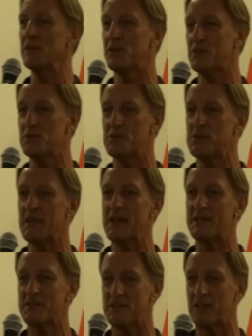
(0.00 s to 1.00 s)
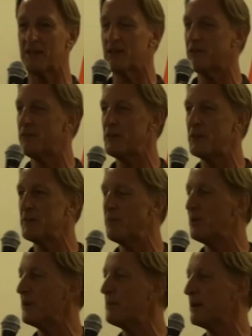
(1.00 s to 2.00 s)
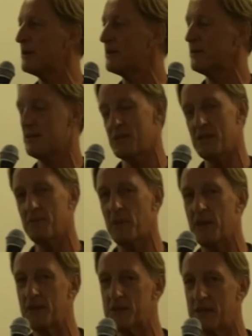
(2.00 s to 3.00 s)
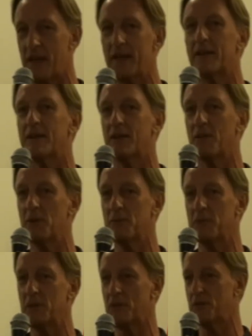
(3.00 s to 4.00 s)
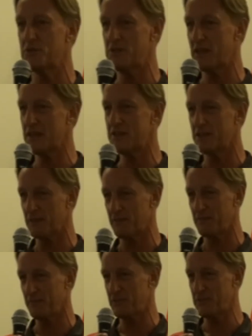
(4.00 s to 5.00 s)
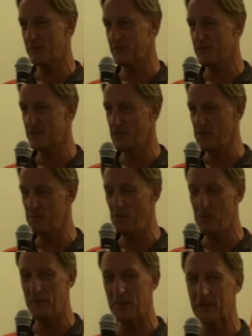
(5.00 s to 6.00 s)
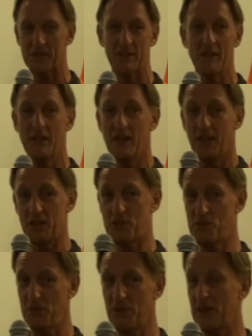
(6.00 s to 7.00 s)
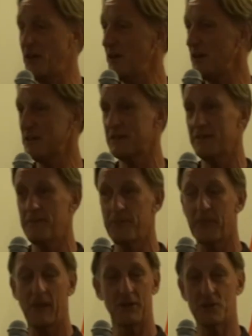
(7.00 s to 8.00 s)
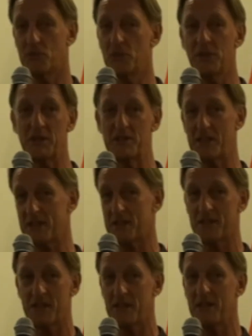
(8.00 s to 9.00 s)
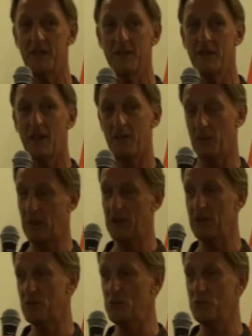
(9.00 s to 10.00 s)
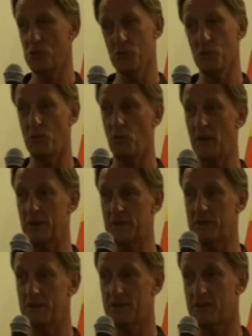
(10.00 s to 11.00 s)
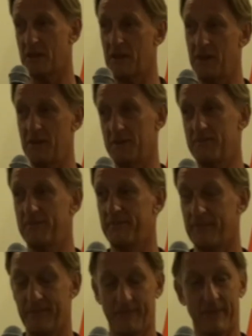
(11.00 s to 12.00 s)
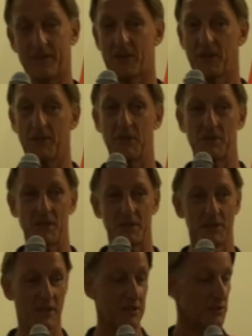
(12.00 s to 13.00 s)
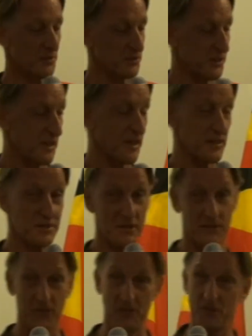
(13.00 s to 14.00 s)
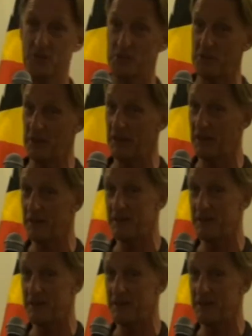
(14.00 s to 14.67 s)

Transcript: down there, and they're really enthusiastic. I figured by about 10 past 8 they won't be enthusiastic anymore because it's really hot, it's really dusty, and we're going to do 2 at once. So that's going to be